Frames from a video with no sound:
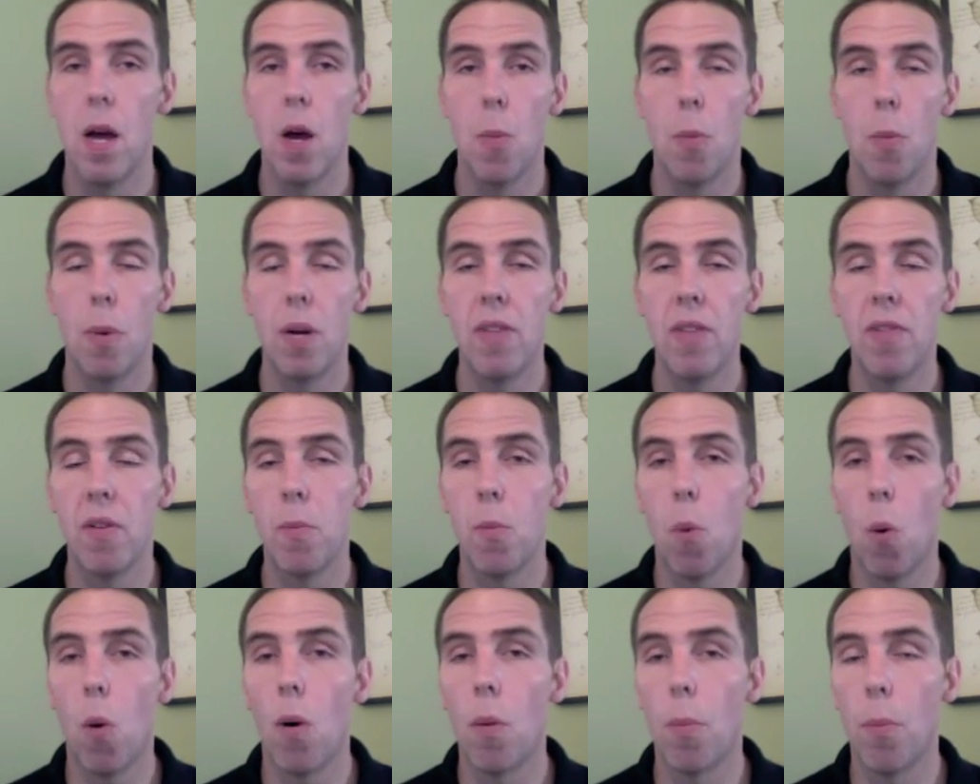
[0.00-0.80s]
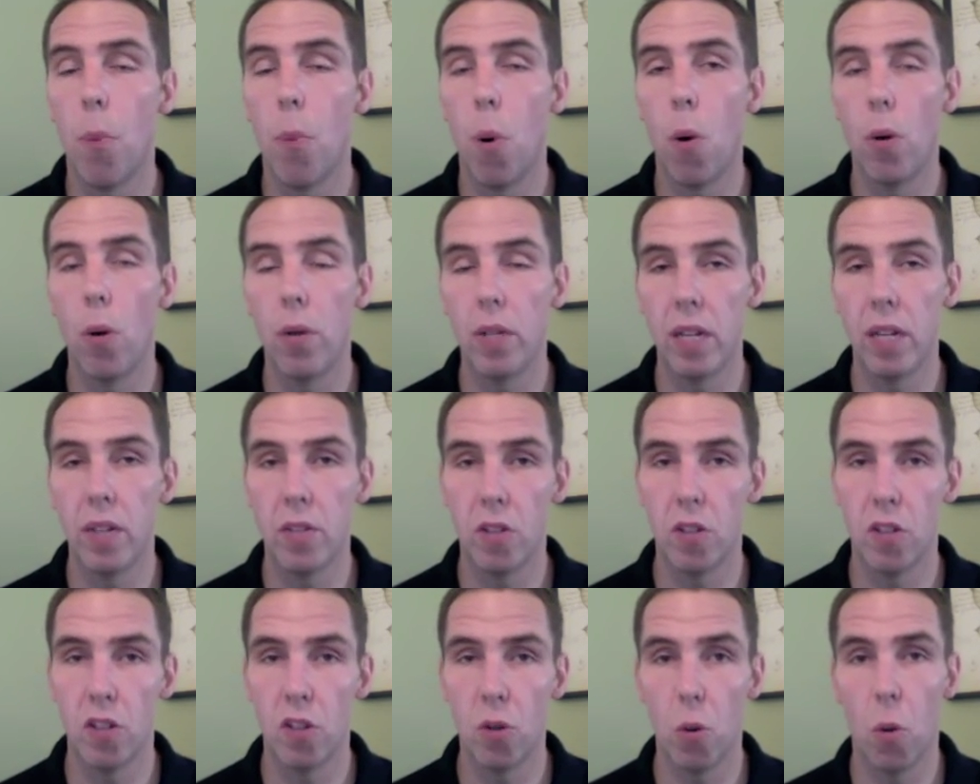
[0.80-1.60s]
But even more importantly, it's
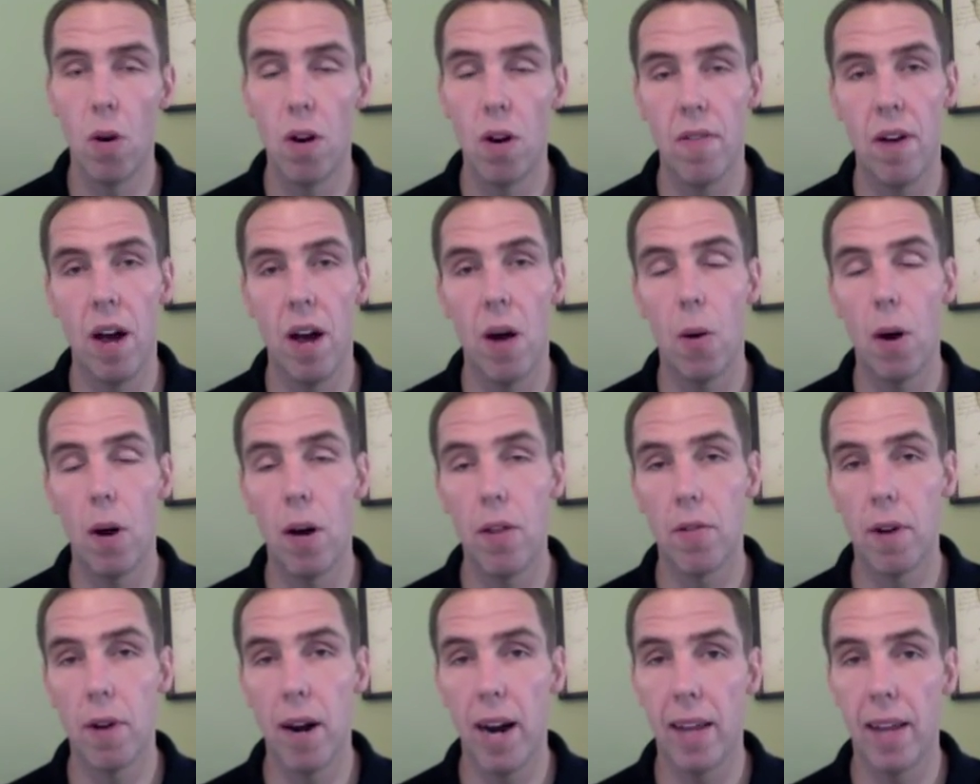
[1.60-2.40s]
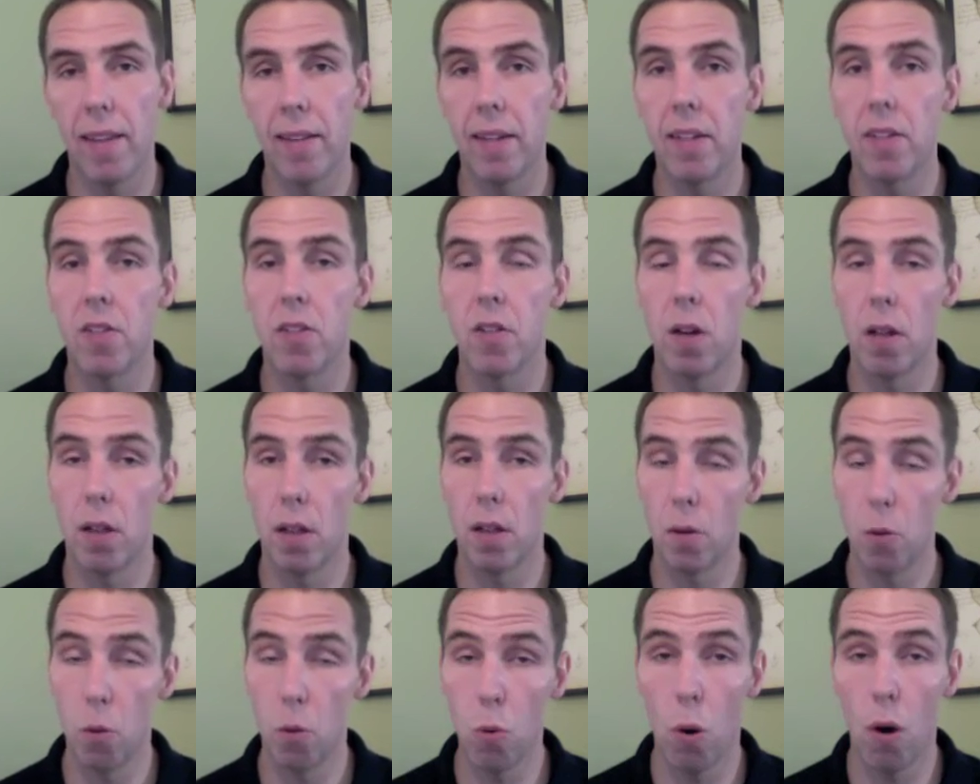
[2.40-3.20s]
a story of how other athletes
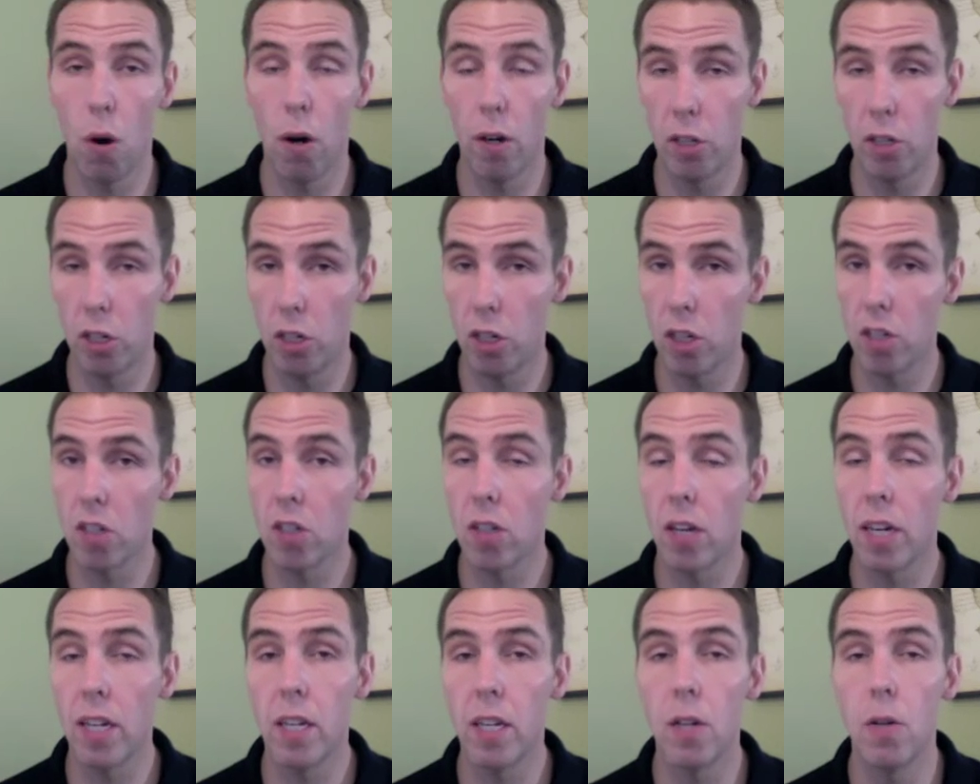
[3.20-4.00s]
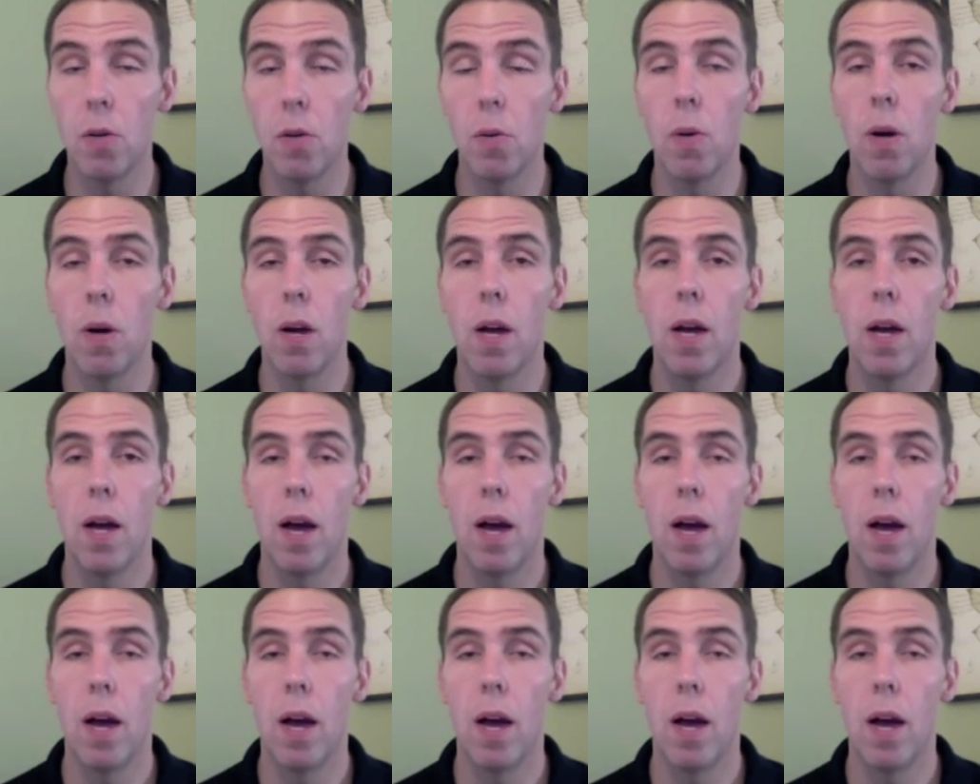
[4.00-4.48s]
who are just like you,